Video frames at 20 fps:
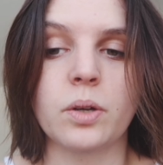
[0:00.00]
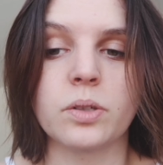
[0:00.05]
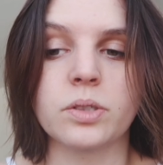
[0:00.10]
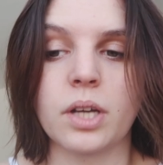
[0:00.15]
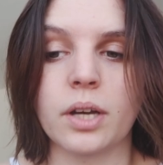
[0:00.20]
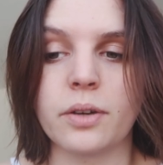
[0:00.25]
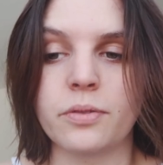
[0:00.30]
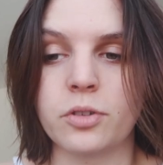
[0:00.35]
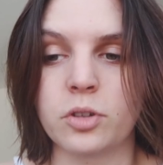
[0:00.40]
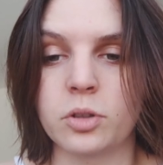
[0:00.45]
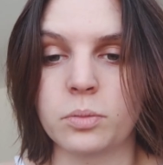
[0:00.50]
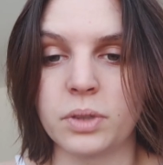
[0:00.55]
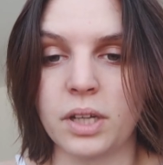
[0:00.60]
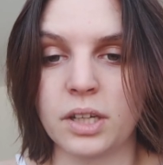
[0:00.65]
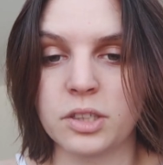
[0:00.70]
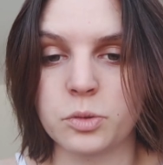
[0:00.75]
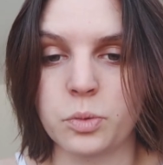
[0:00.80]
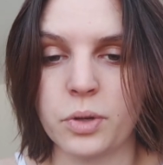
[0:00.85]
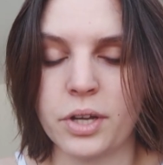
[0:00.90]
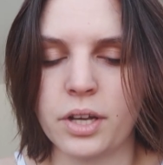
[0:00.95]
videos that I filmed
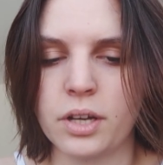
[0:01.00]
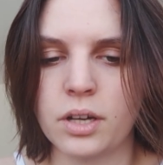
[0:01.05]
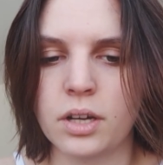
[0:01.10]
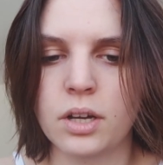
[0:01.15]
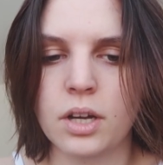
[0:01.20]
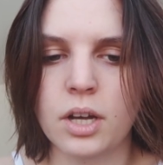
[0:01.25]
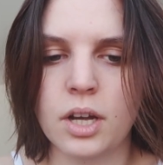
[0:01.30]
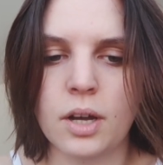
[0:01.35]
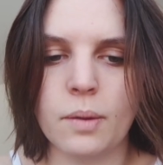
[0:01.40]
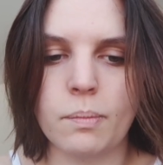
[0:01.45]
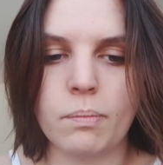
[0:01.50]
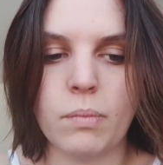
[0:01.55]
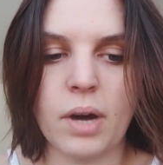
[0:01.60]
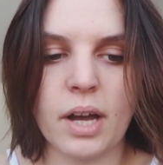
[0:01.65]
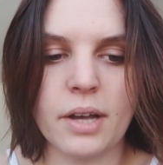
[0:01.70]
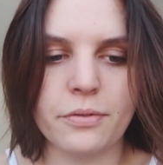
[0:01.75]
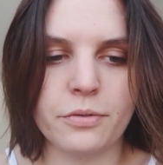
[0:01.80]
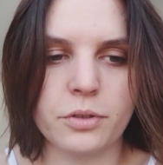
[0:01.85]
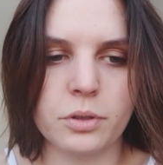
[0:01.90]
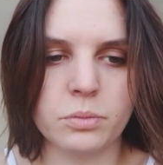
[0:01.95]
last week.
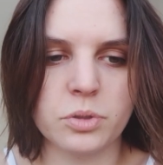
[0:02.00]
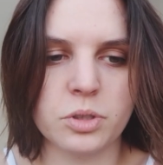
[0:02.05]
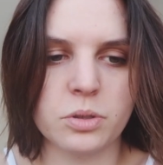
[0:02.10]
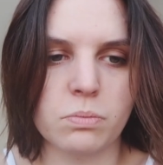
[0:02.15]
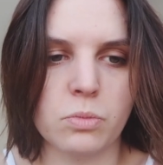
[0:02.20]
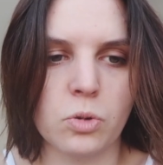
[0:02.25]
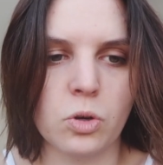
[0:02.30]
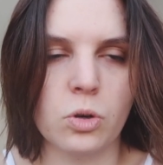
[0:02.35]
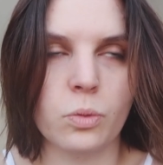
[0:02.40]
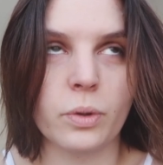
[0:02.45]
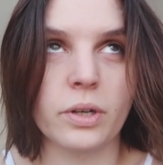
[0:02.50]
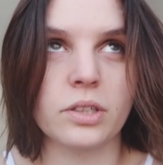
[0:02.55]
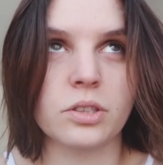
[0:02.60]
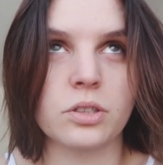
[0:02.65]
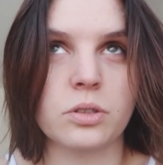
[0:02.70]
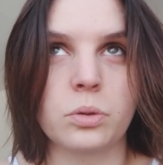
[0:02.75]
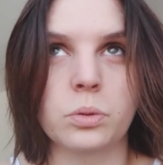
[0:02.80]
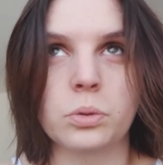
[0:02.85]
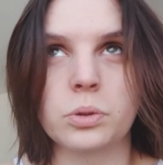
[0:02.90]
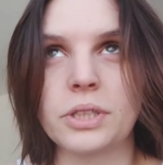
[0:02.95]
Might film some more when
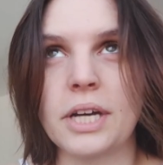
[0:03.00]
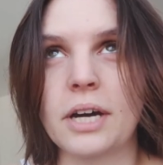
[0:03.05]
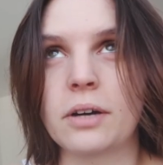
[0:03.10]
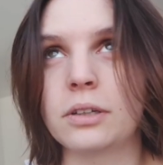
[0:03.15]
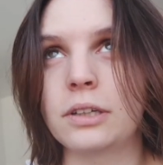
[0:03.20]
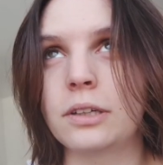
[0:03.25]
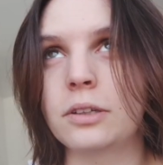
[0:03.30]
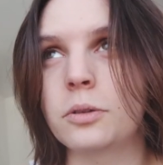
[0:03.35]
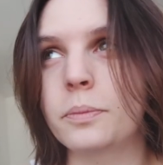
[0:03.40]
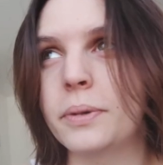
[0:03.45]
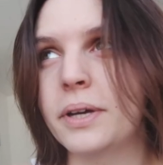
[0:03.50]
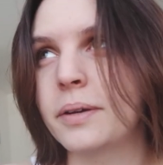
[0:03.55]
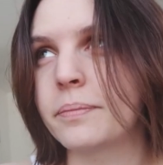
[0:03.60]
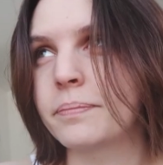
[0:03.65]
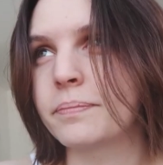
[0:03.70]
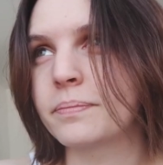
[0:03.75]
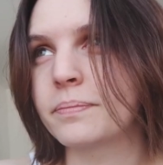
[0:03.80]
it's cooled down a little bit.